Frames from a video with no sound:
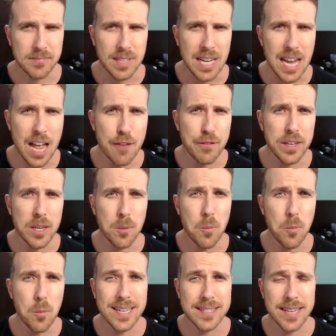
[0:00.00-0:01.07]
I think it
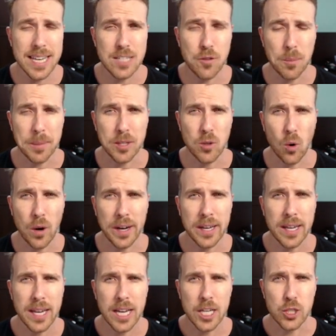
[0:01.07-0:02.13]
makes sense for Bitcoin
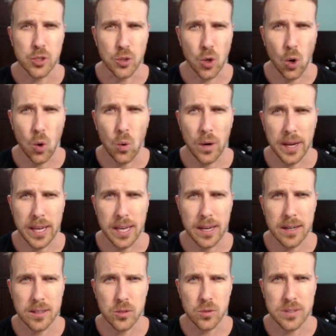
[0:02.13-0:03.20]
to go
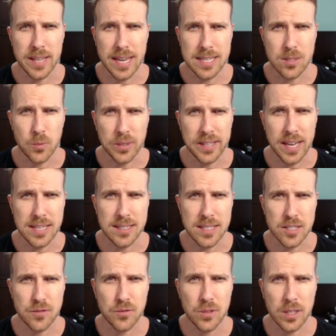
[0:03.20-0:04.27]
here to retest
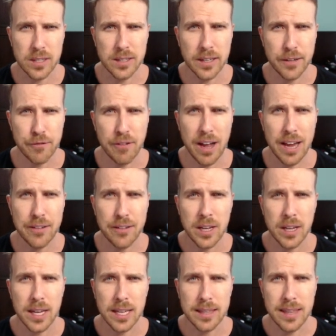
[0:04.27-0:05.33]
this
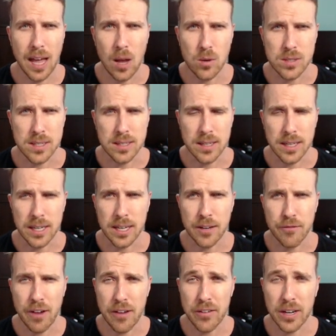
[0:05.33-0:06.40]

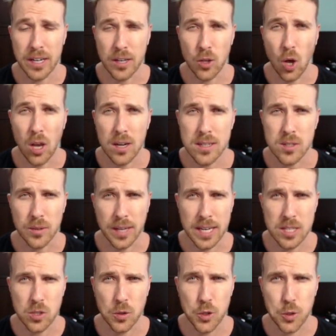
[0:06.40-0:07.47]
$35,500.
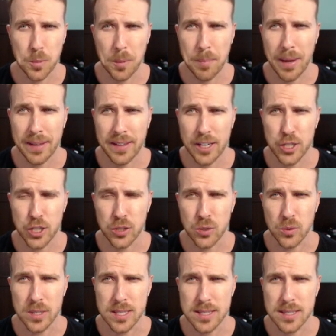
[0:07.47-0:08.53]
Okay, so you should be pay attention
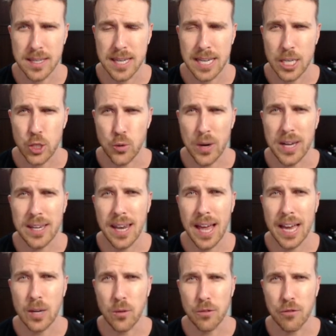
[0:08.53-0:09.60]
to this trend
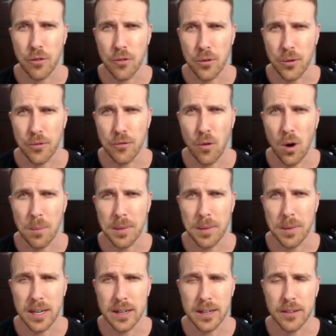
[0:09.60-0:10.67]
line we're forming
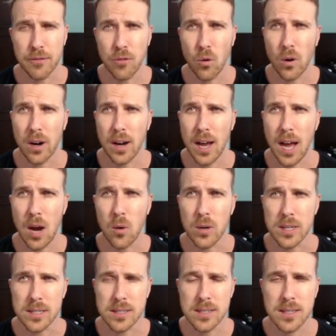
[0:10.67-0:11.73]
here in the 4
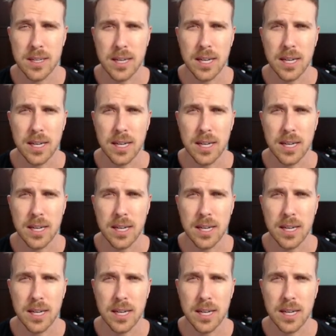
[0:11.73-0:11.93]
hours